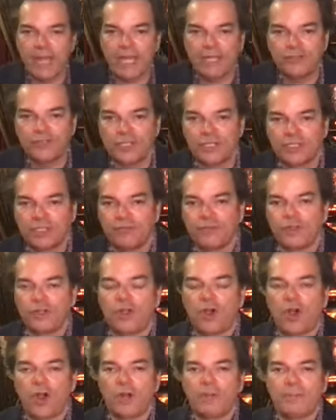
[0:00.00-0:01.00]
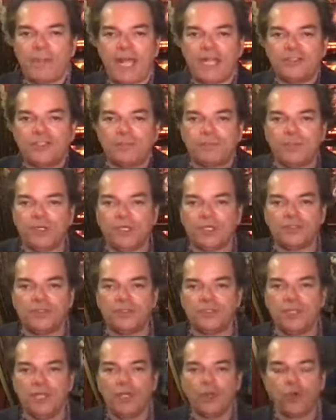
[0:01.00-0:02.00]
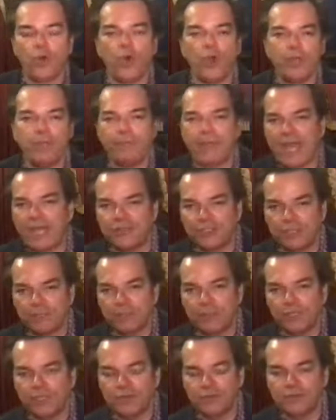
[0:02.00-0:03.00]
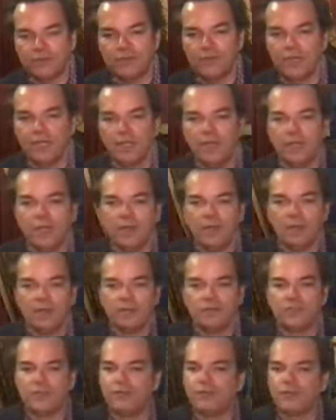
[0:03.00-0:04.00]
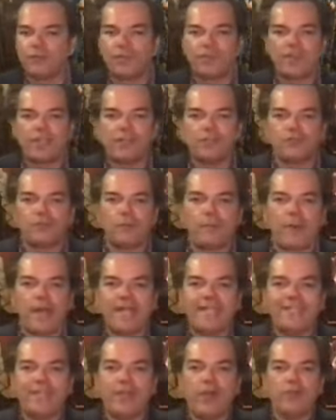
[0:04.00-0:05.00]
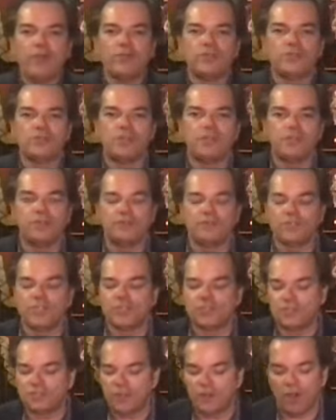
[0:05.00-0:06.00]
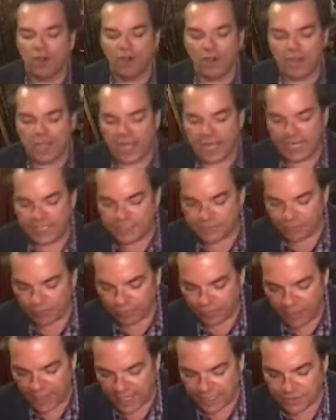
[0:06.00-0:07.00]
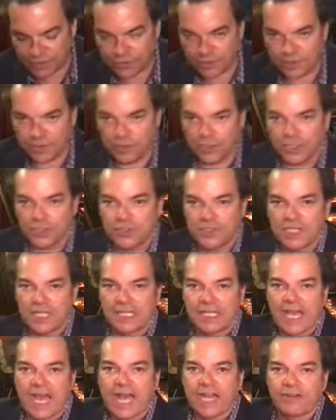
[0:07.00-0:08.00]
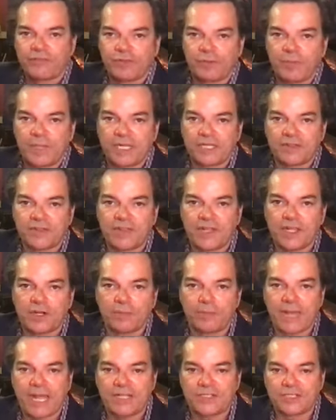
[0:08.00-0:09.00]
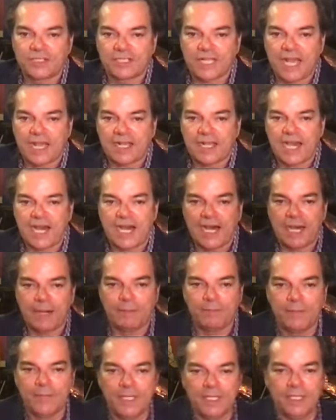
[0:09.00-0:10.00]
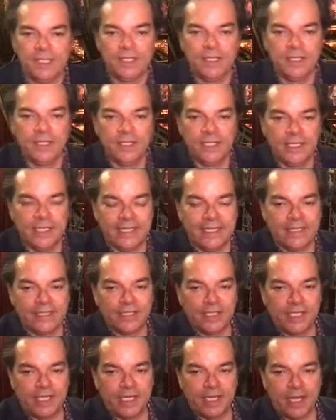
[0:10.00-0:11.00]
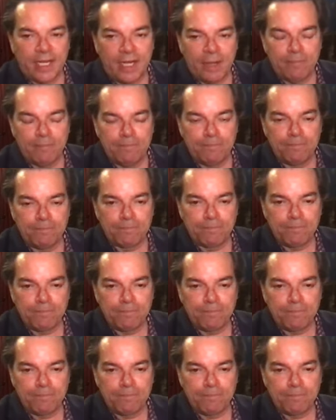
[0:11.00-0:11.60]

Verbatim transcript: Magic, different card magic books, coin magic books different things from my notes and just all kinds of effects. You can see a lot of them at theatermagic.com in the um,